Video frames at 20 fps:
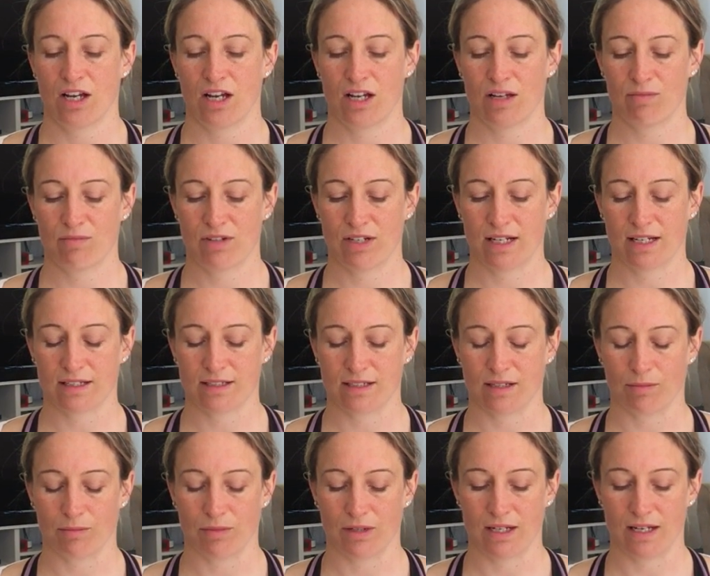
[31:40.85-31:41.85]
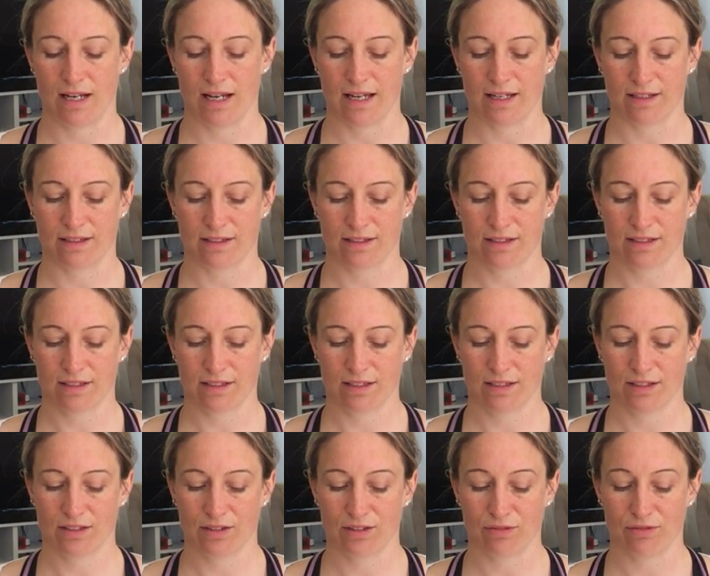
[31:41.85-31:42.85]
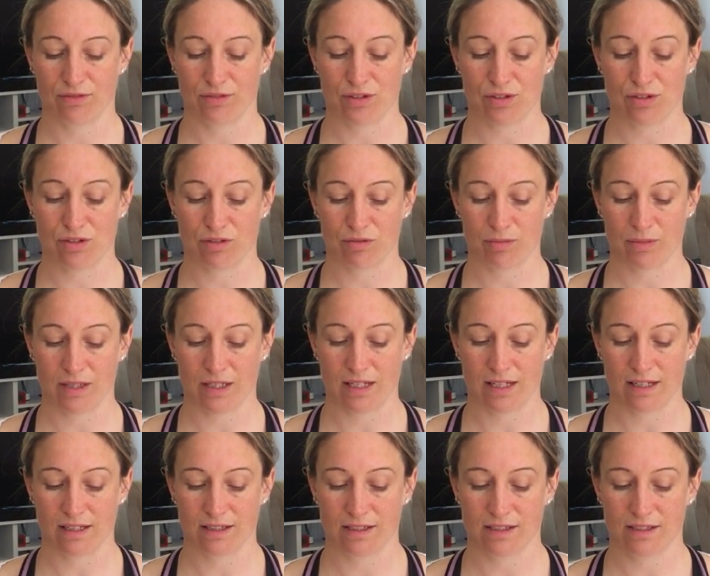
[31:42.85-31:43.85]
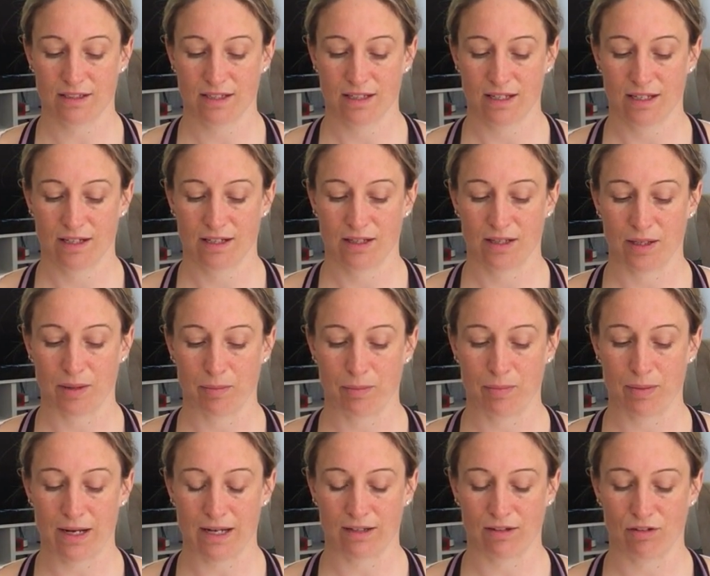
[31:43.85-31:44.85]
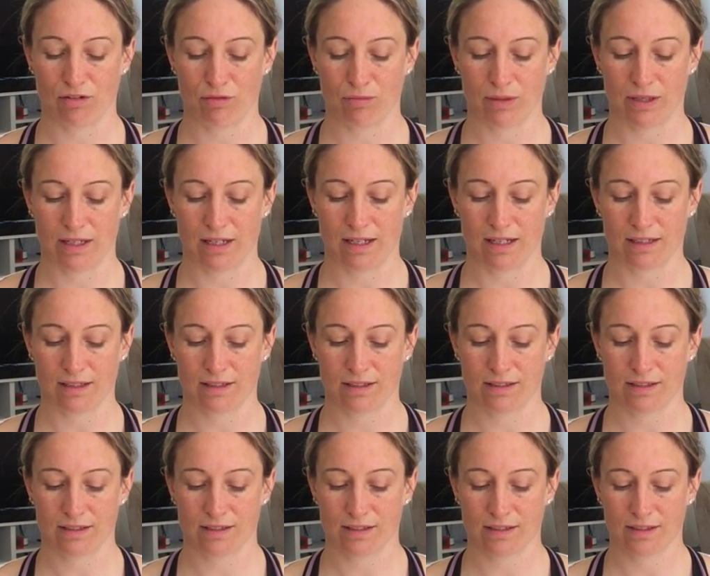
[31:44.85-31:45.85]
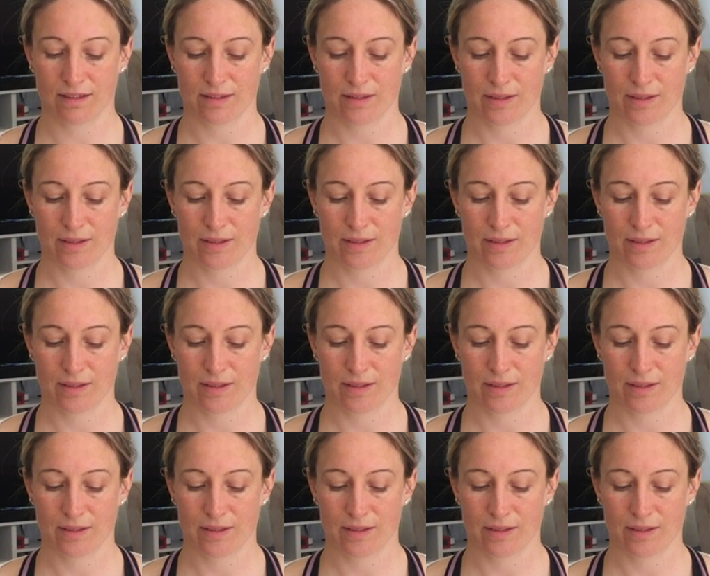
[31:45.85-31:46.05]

I'm relaxing my legs, the front of my legs, the back of my legs,